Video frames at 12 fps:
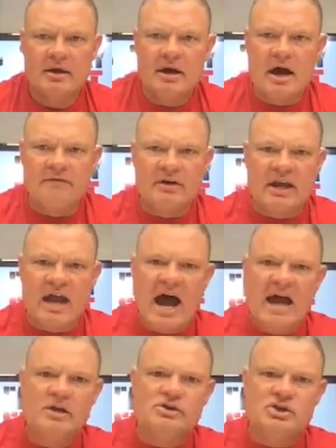of a guy
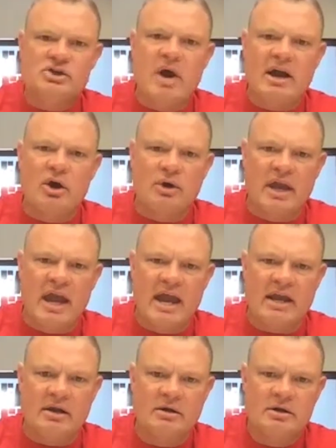using crack
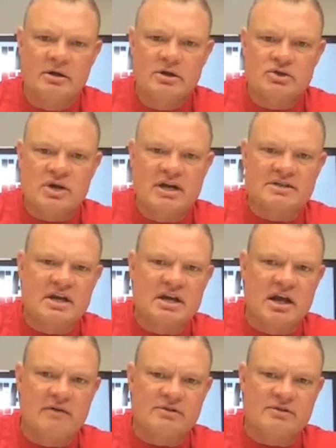cocaine trying to take
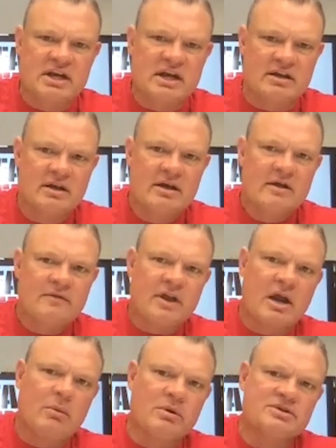care of his kid than
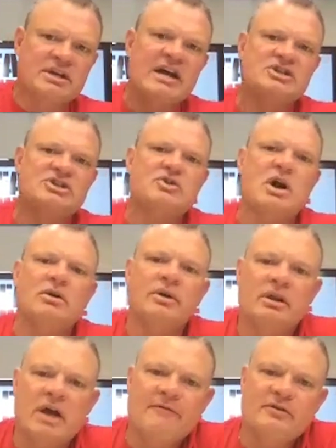I was a guy struggling in
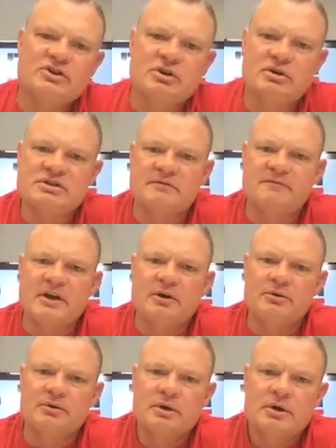life insurance in the field,